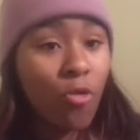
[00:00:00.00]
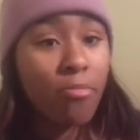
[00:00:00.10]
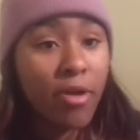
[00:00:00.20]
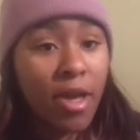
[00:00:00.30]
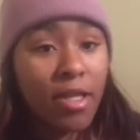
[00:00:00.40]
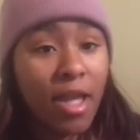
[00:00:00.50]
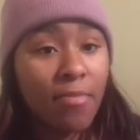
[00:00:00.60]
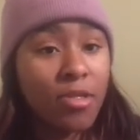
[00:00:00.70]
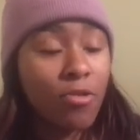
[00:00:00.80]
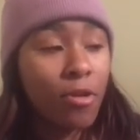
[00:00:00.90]
your brand
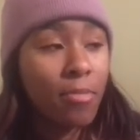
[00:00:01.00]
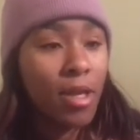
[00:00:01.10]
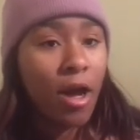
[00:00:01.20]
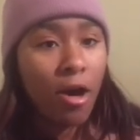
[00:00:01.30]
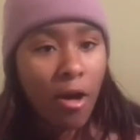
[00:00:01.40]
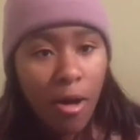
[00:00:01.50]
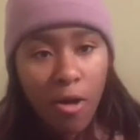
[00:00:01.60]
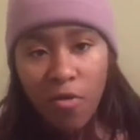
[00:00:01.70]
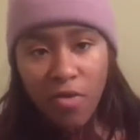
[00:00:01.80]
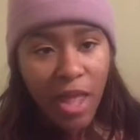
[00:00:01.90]
name is going to be
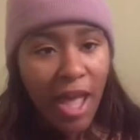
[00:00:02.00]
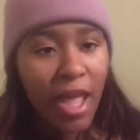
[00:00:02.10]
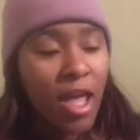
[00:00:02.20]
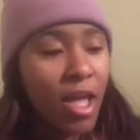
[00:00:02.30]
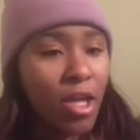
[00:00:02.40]
all over that,